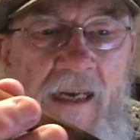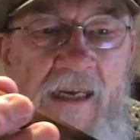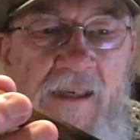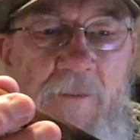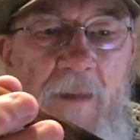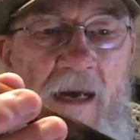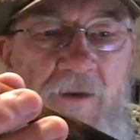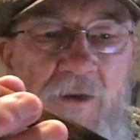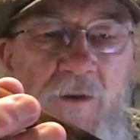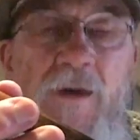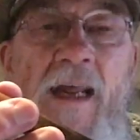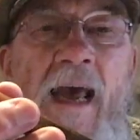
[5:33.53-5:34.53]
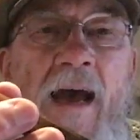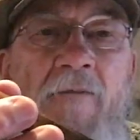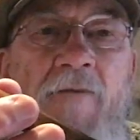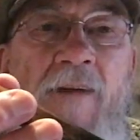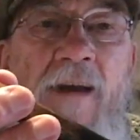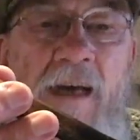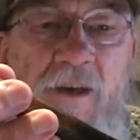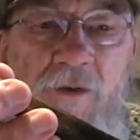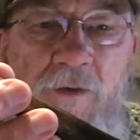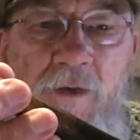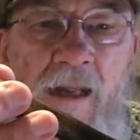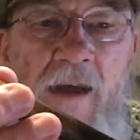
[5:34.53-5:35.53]
It's about
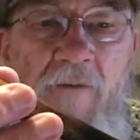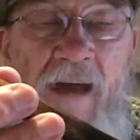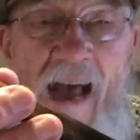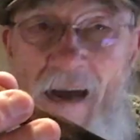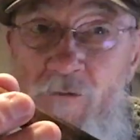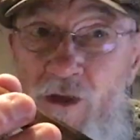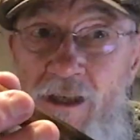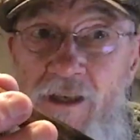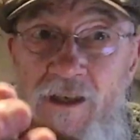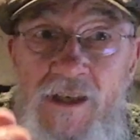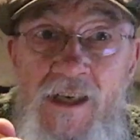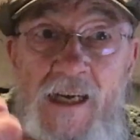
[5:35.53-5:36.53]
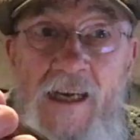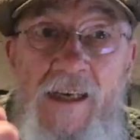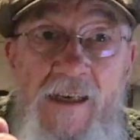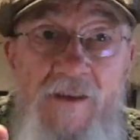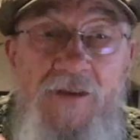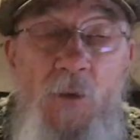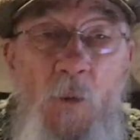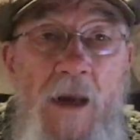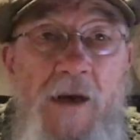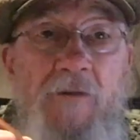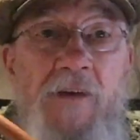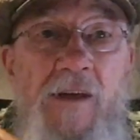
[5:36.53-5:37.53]
2.5 ounces is the
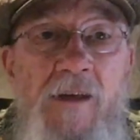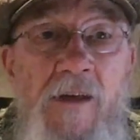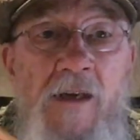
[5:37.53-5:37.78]
weight of it,